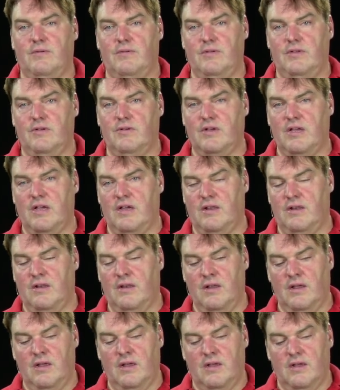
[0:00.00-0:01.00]
you
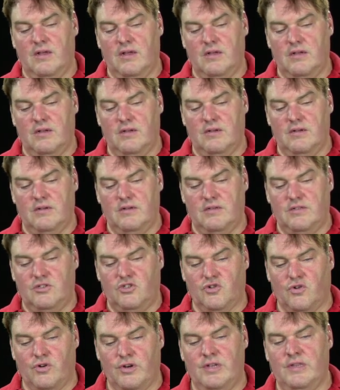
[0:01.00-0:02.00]
can
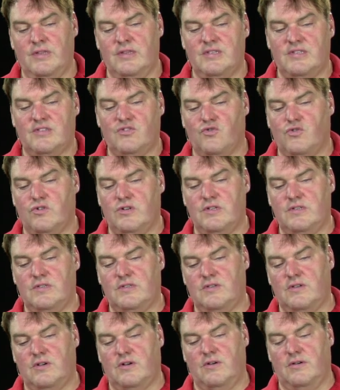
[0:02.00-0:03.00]
join the
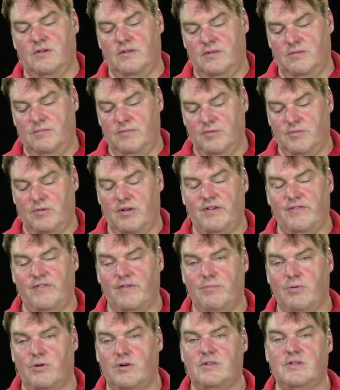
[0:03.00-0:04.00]
source on mimoLive
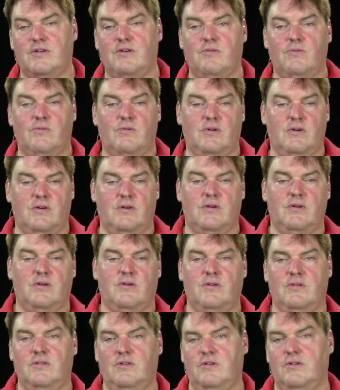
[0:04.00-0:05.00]
Reporter or
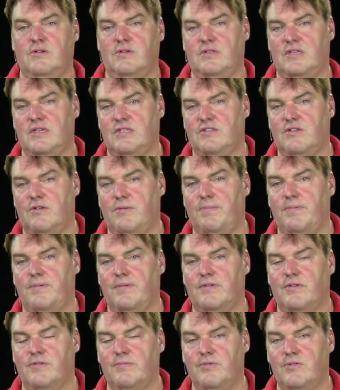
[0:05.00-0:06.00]
on your
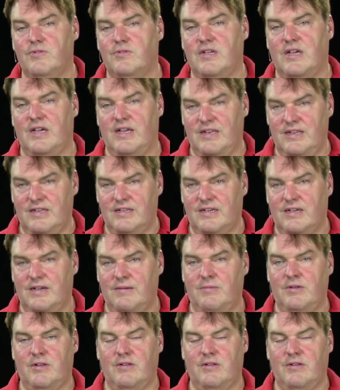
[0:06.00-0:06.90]
desktop computer anytime,